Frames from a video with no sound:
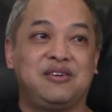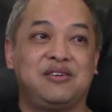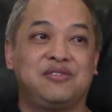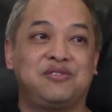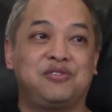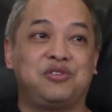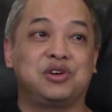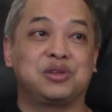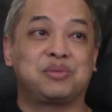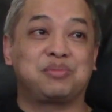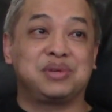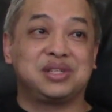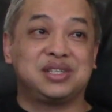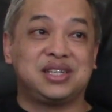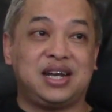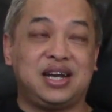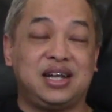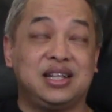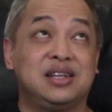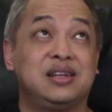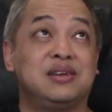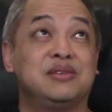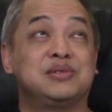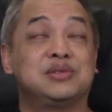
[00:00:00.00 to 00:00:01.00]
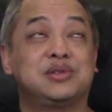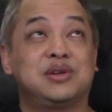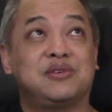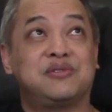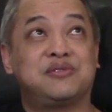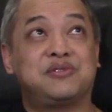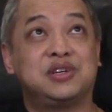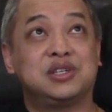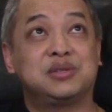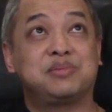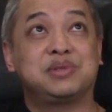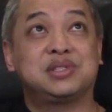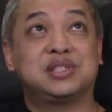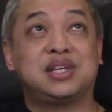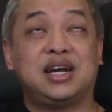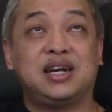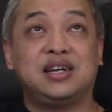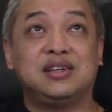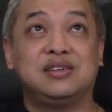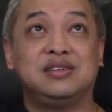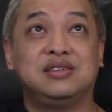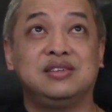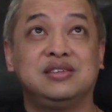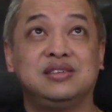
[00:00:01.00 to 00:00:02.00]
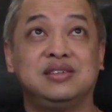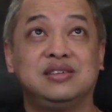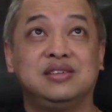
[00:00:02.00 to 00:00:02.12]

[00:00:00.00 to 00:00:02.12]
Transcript: 4th Battalion, 1st Battalion,